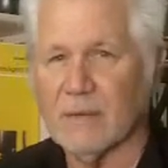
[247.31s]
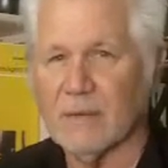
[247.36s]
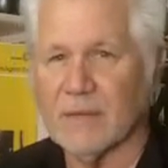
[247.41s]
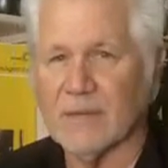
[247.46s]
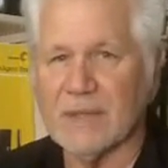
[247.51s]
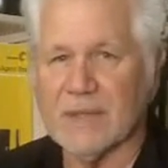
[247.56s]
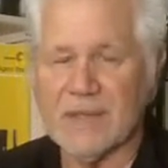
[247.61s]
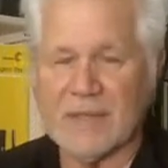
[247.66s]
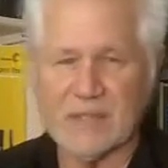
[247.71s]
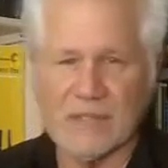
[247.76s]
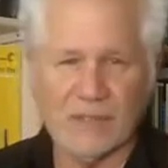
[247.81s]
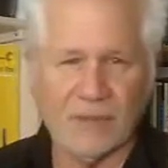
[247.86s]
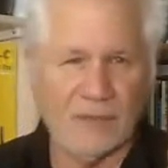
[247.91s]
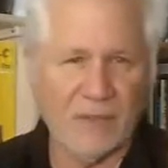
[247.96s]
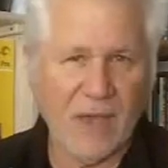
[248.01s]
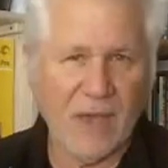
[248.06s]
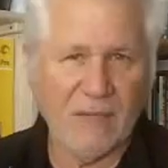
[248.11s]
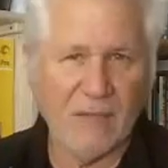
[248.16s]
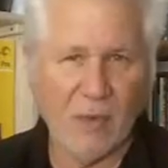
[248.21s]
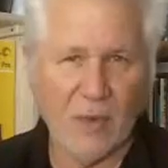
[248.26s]
Well, then this is
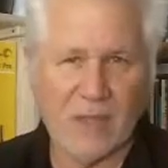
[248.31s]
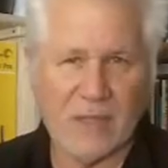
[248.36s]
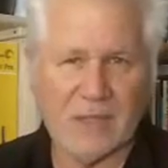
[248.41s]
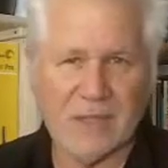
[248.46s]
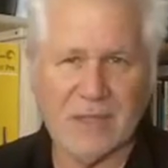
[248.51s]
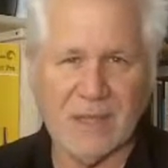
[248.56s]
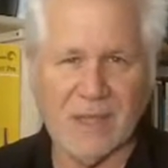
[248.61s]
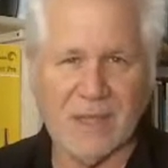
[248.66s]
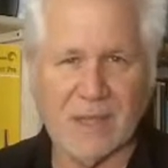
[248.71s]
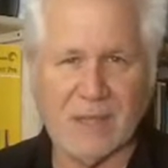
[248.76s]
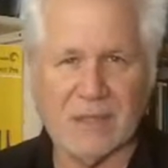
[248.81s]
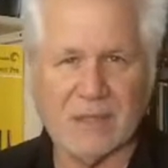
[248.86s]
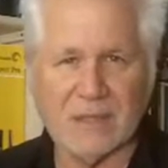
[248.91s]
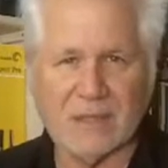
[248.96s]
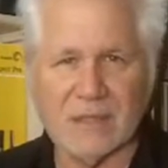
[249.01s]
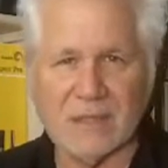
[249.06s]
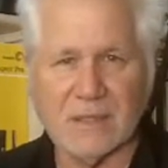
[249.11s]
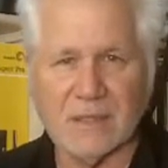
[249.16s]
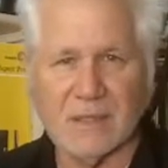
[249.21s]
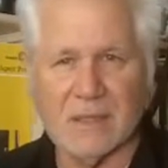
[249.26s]

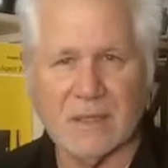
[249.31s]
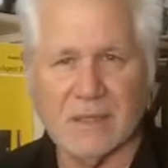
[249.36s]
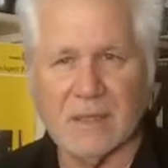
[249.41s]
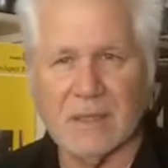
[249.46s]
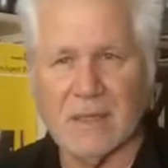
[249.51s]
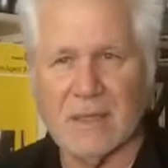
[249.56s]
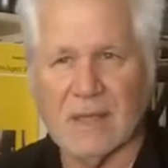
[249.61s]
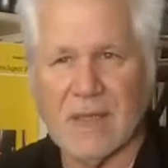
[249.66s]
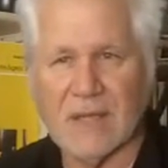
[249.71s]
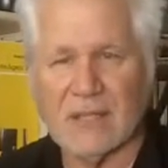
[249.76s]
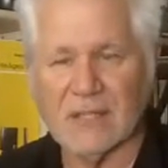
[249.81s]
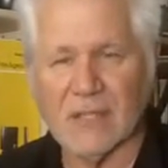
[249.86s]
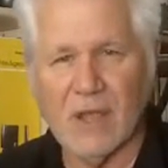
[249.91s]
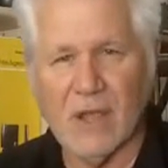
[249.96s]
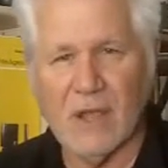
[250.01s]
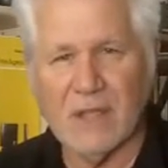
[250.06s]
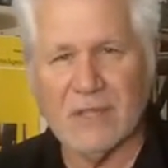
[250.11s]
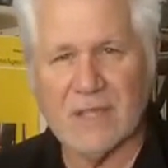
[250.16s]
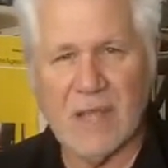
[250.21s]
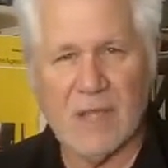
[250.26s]
5.6. As
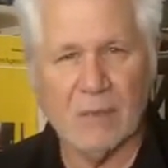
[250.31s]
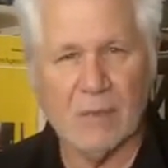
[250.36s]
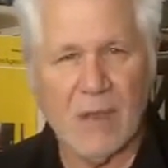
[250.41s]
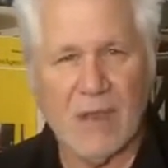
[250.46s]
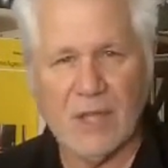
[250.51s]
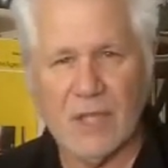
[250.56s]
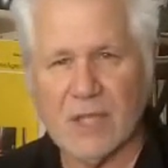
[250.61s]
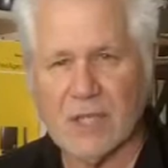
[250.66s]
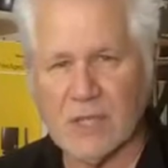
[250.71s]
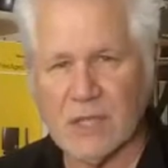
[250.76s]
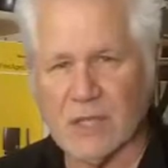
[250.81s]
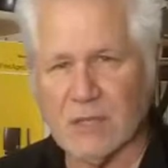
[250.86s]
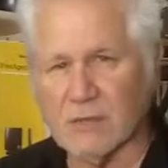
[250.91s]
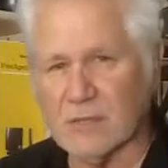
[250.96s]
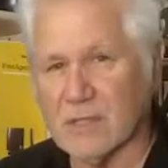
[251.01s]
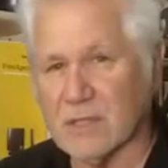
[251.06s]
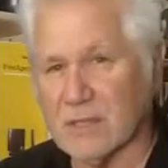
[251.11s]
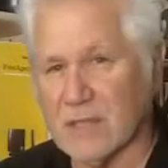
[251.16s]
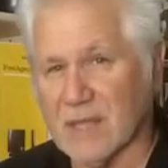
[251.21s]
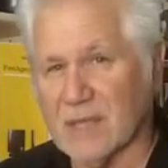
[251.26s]
long as that
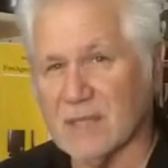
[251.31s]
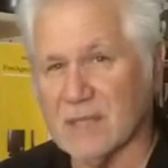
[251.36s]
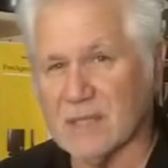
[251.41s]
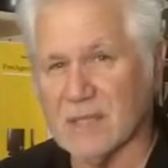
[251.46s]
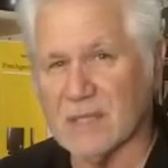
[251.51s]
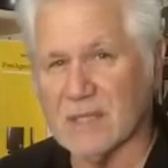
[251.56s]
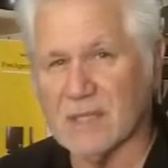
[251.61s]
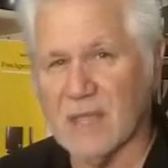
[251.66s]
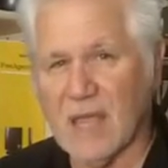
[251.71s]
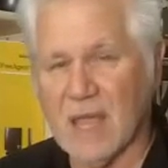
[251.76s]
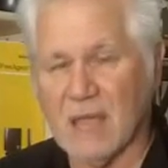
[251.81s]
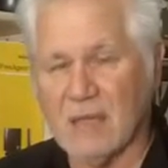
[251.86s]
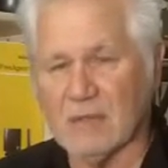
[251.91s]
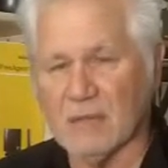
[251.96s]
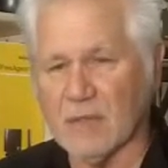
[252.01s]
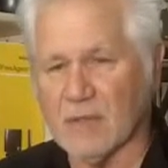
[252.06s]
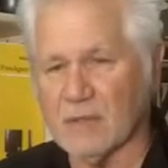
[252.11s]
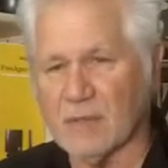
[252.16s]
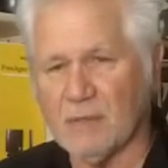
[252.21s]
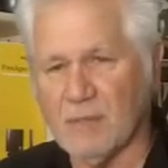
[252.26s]
ratio stays the same,
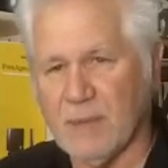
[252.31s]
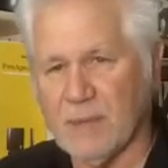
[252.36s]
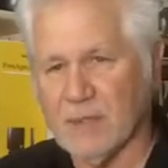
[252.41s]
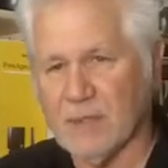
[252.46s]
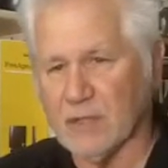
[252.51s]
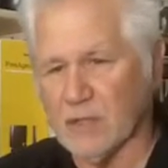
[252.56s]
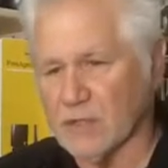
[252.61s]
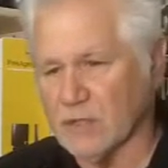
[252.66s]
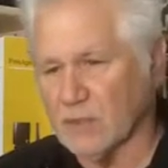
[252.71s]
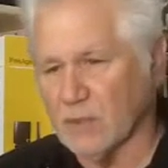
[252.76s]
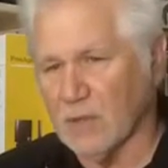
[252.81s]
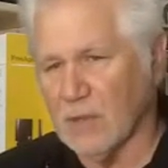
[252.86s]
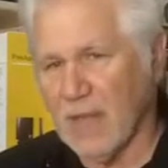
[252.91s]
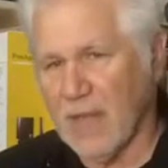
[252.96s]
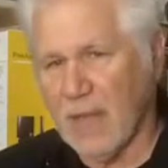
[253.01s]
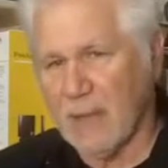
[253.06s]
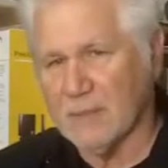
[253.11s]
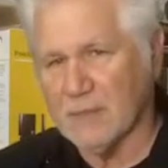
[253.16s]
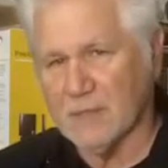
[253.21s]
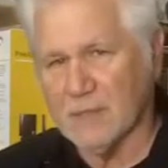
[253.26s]
those pictures will
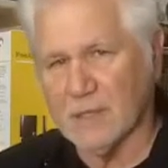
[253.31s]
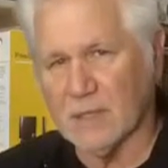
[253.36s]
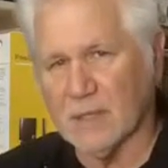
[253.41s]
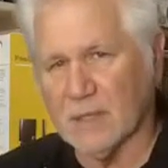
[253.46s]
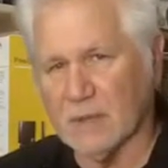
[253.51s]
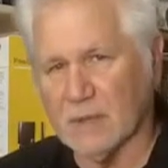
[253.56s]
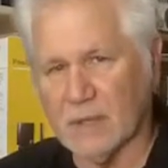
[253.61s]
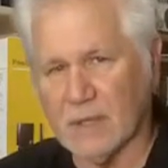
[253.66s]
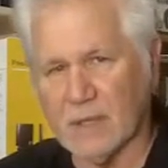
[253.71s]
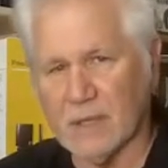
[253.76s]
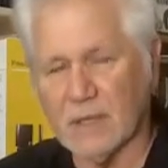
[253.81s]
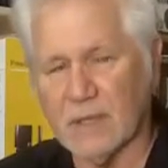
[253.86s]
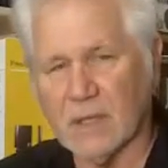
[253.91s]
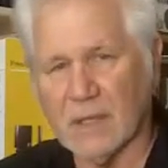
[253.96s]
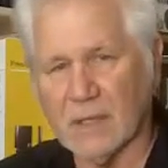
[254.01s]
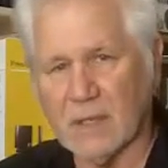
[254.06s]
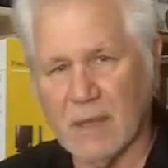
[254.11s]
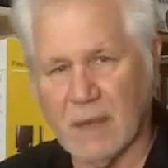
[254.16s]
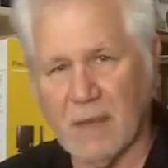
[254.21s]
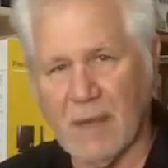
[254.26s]
absolutely
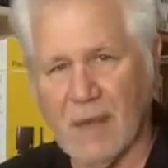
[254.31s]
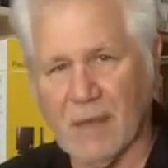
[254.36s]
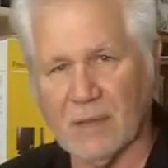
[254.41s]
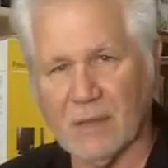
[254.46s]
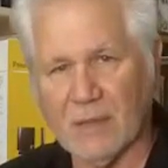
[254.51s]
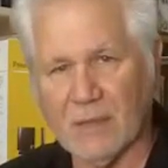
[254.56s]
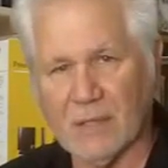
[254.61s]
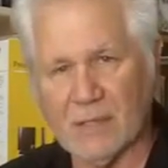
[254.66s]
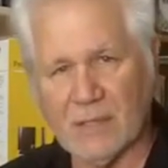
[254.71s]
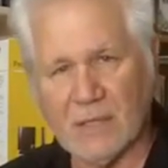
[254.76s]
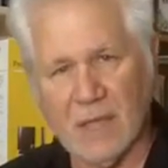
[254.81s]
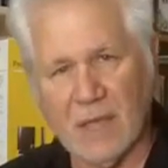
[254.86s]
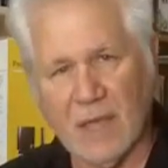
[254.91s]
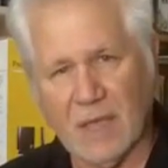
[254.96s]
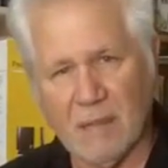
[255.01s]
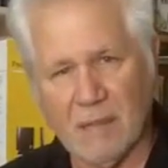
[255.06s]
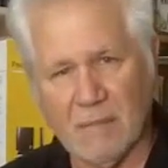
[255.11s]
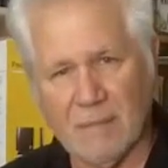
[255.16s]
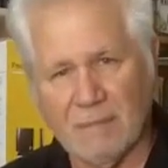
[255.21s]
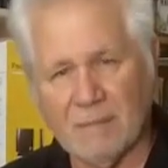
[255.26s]
come out the
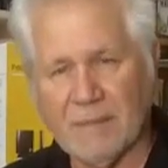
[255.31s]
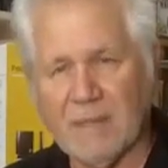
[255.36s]
same.